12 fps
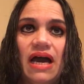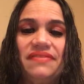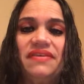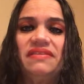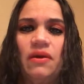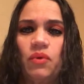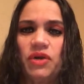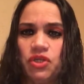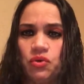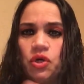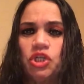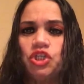think that when
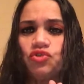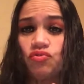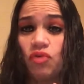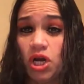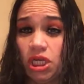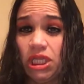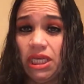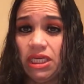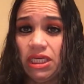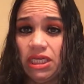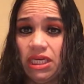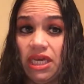you are
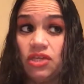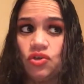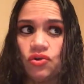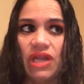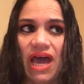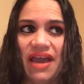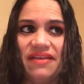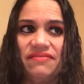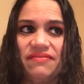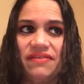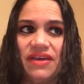struggling in your life,